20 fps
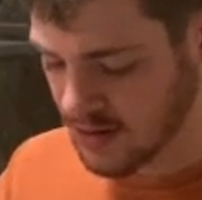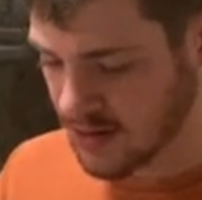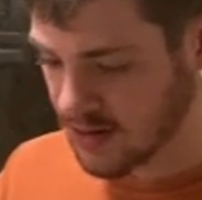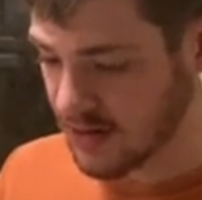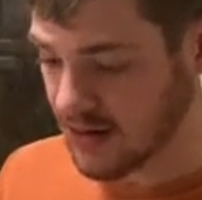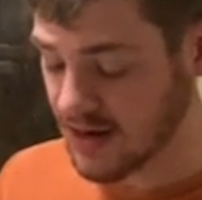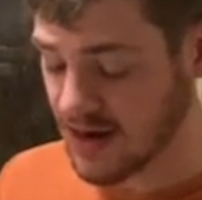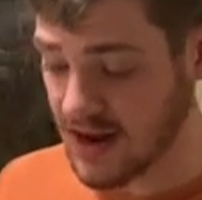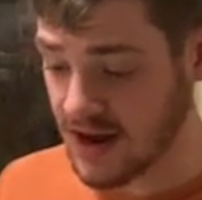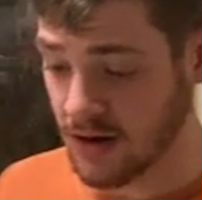
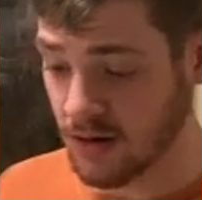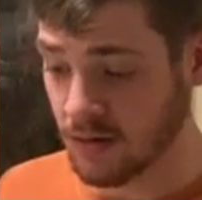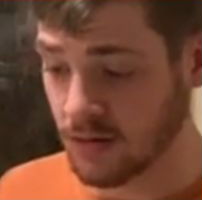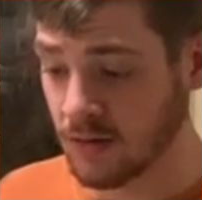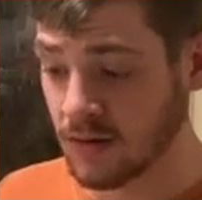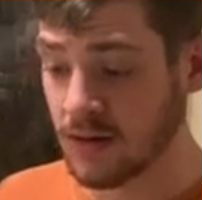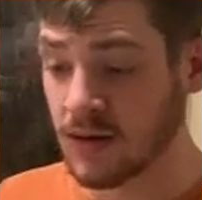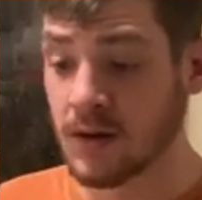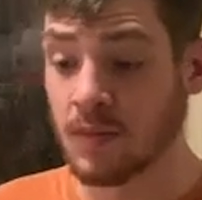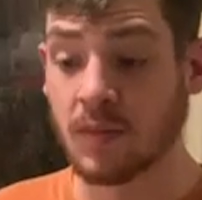Now,
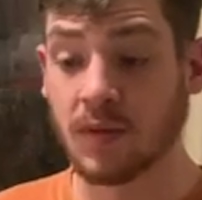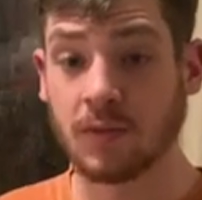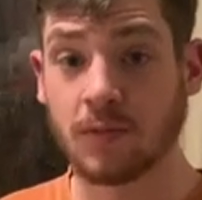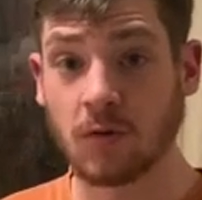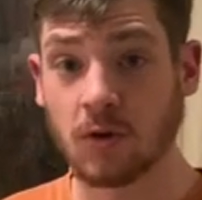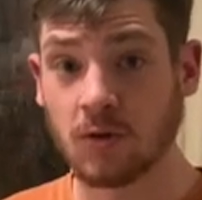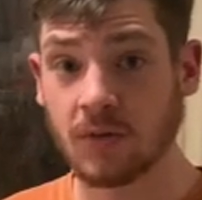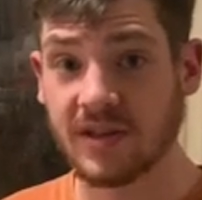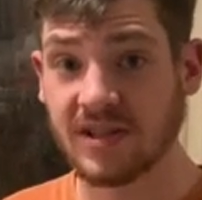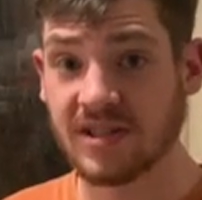
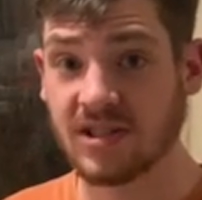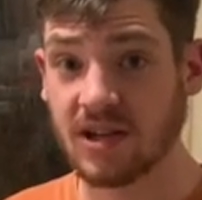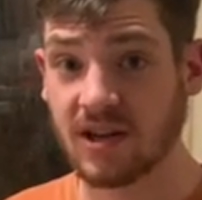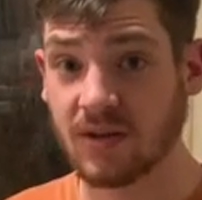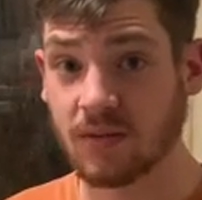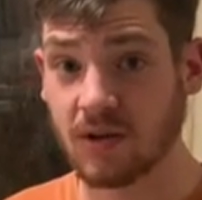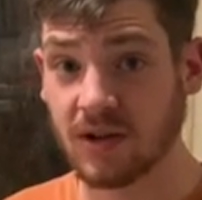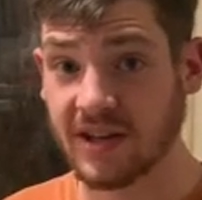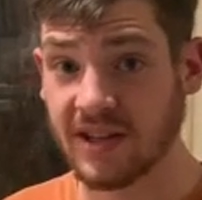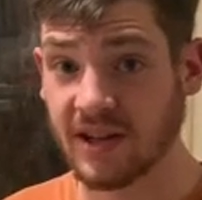before we start
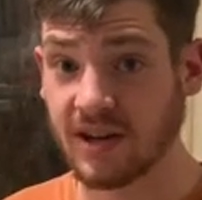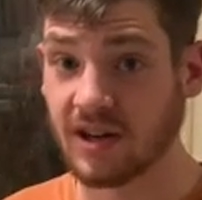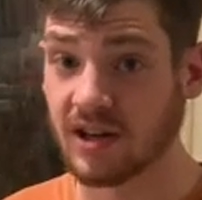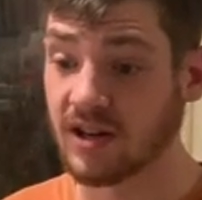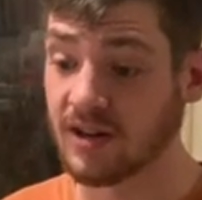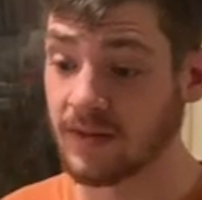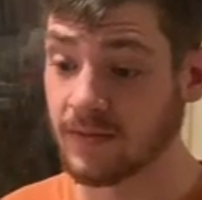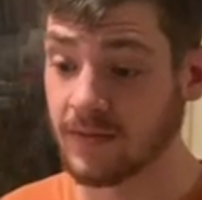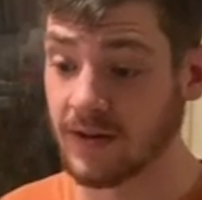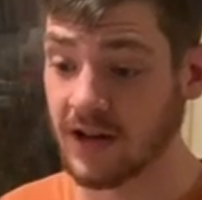working on
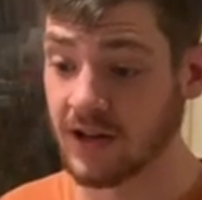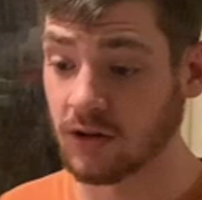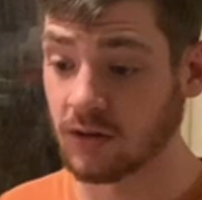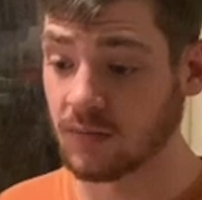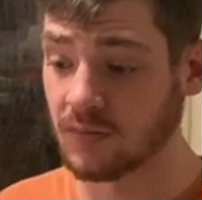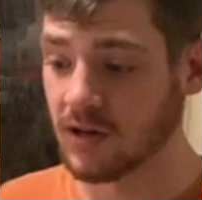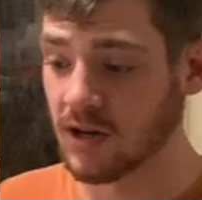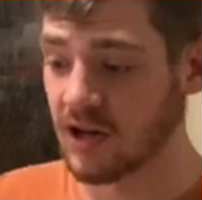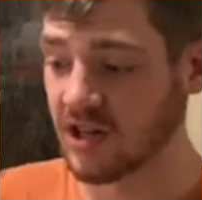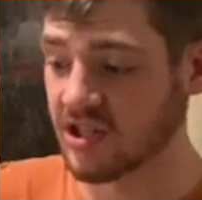our final
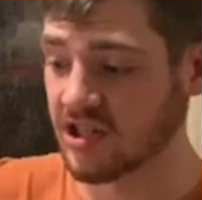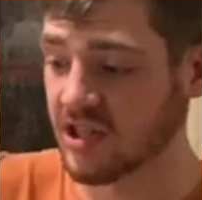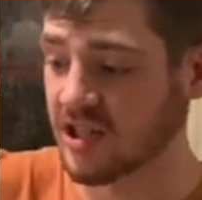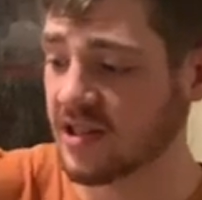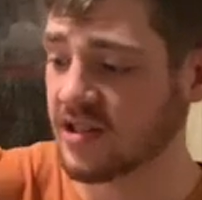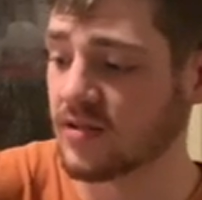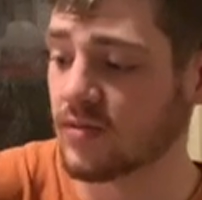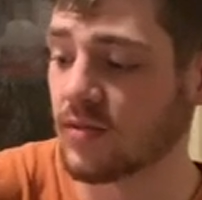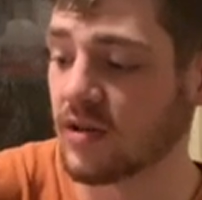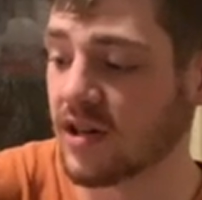
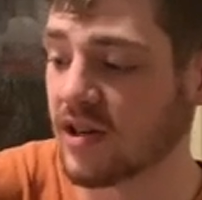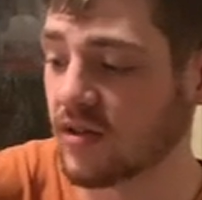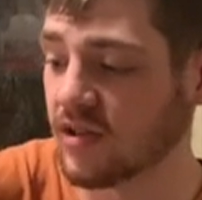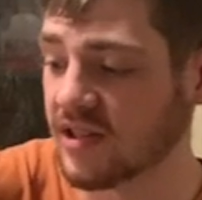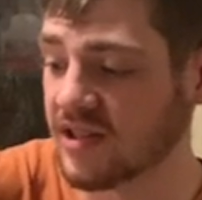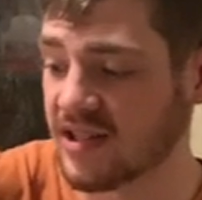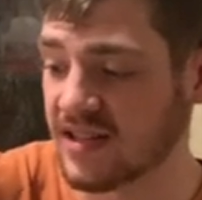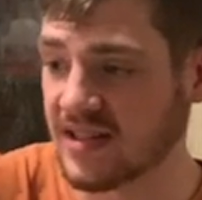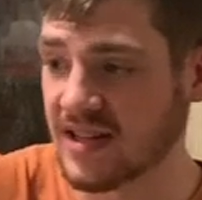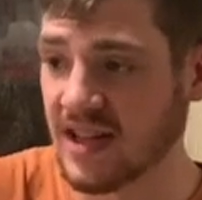project, we're going
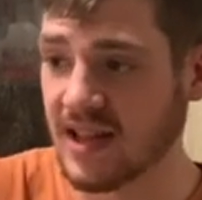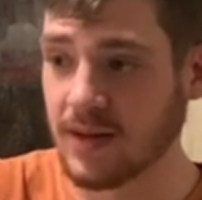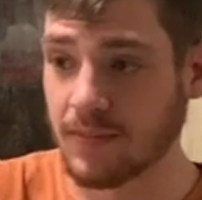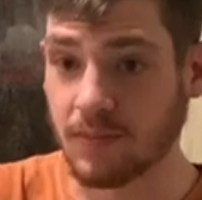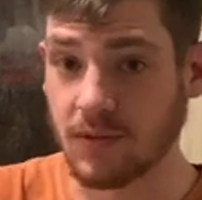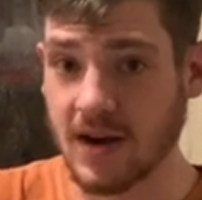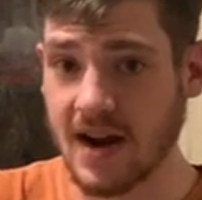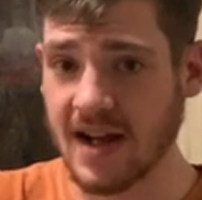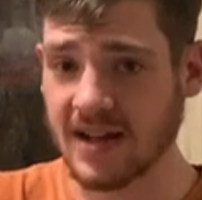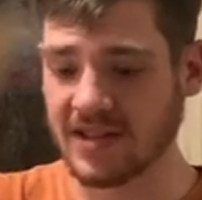to take a
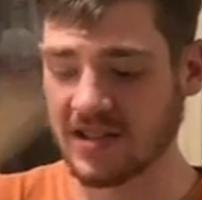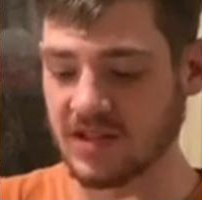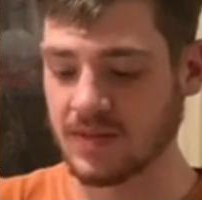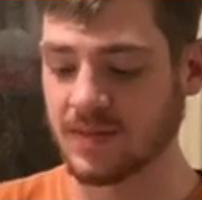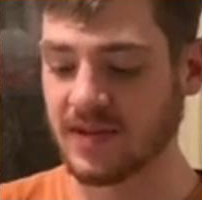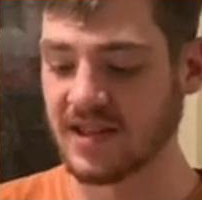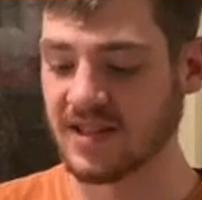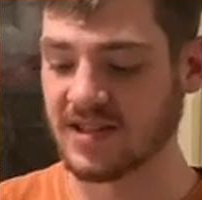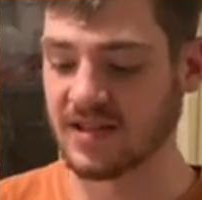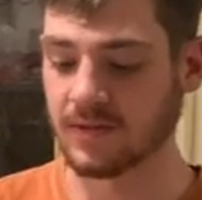practice
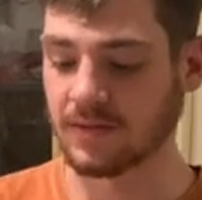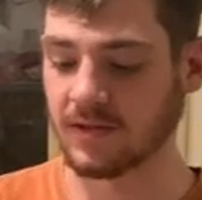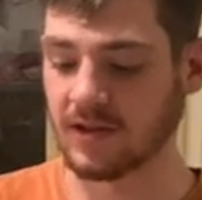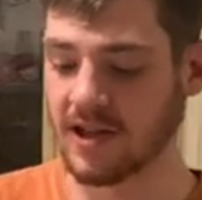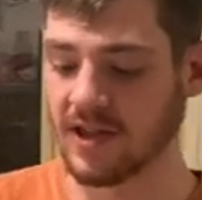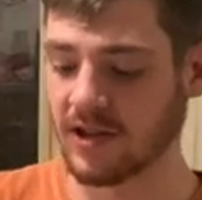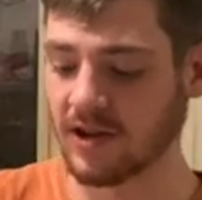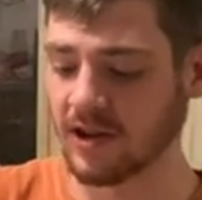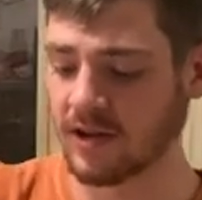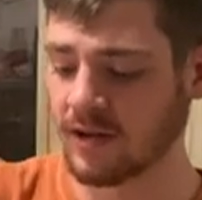piece of
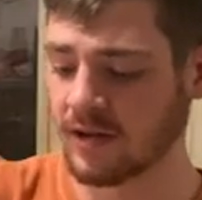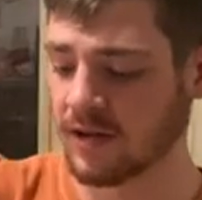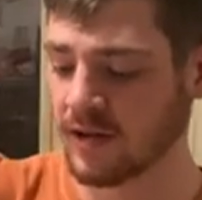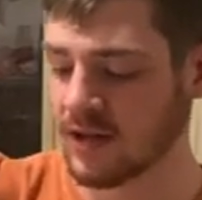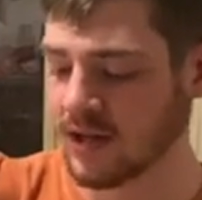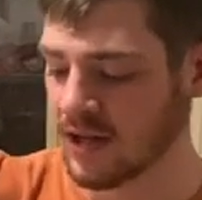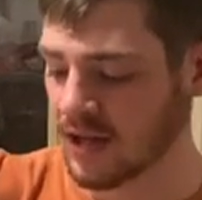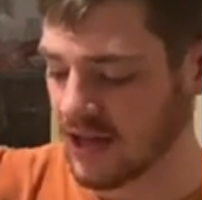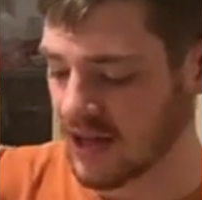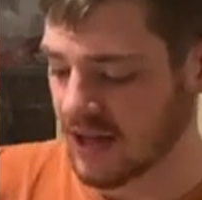leather,
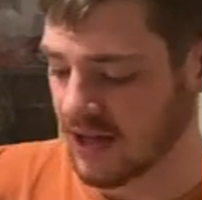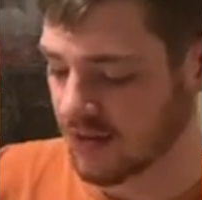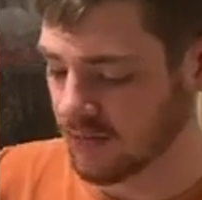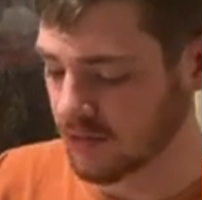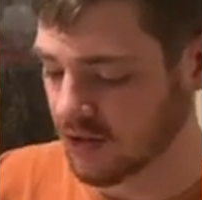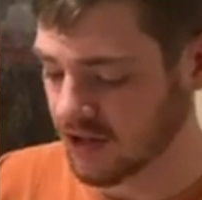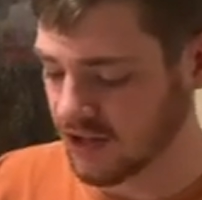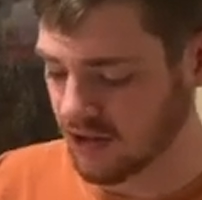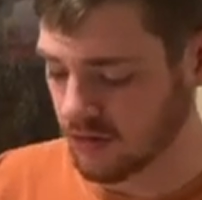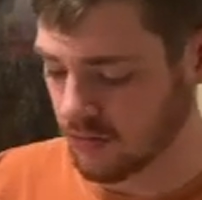and we're
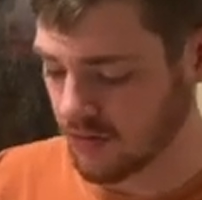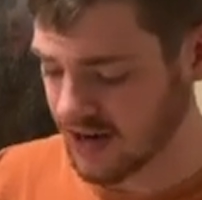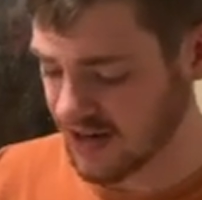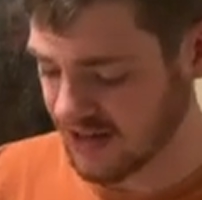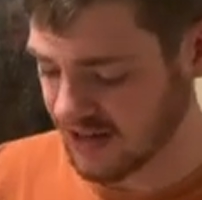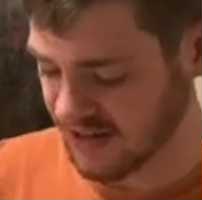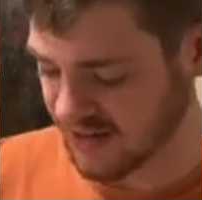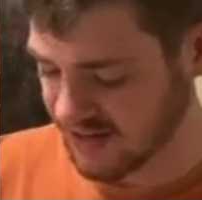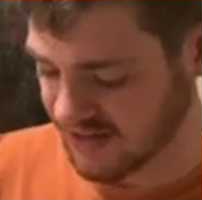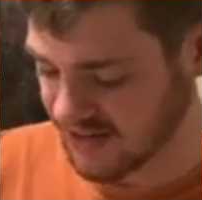going to wet it
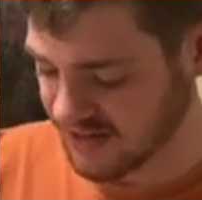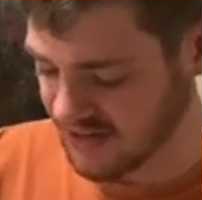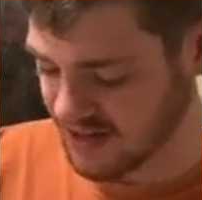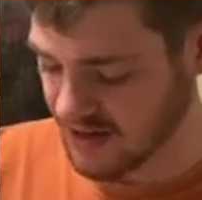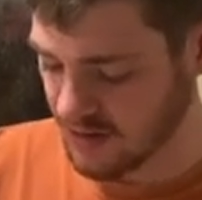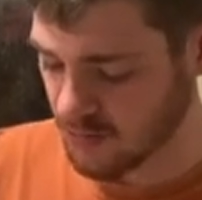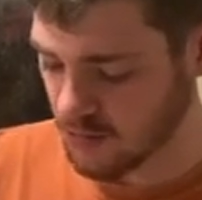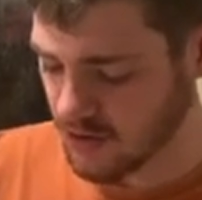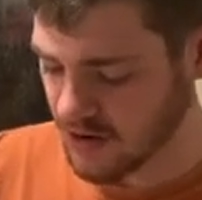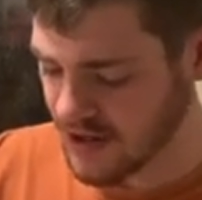in the
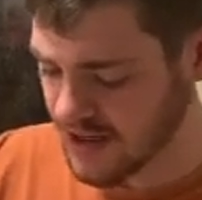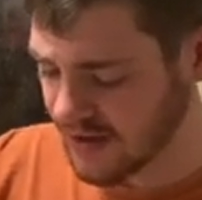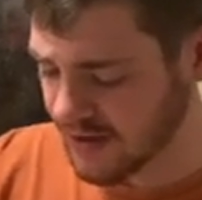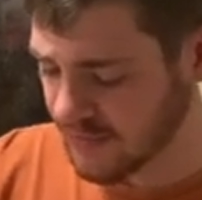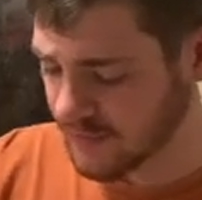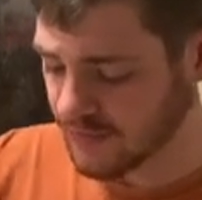same way,